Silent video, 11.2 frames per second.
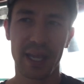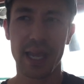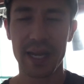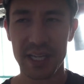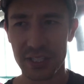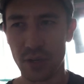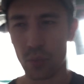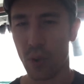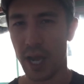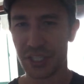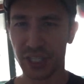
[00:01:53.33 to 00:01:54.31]
And I started
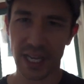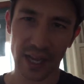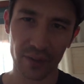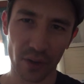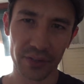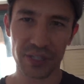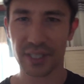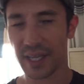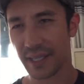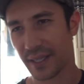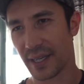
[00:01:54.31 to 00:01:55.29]
watching how all these
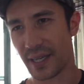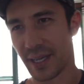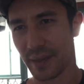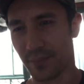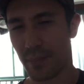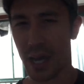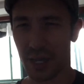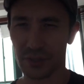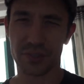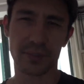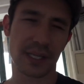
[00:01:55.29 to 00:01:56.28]
like
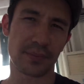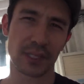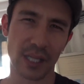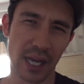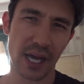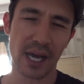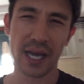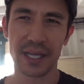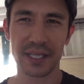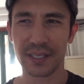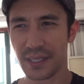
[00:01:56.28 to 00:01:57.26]
models from like
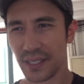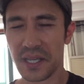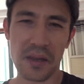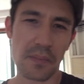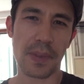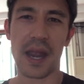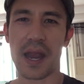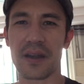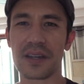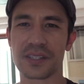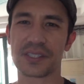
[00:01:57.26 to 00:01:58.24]
Milan and
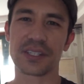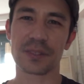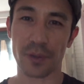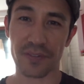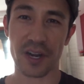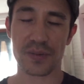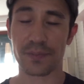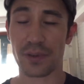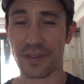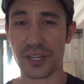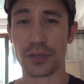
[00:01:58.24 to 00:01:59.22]
Paris, these
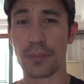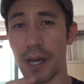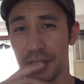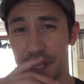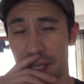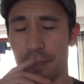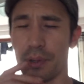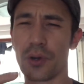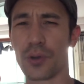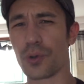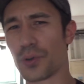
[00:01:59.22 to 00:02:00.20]
professional models, how they
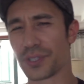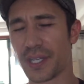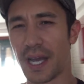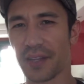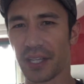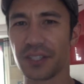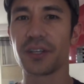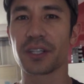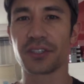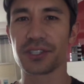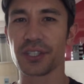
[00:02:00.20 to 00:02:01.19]
pose and how they
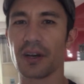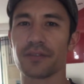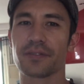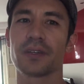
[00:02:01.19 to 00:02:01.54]
conduct themselves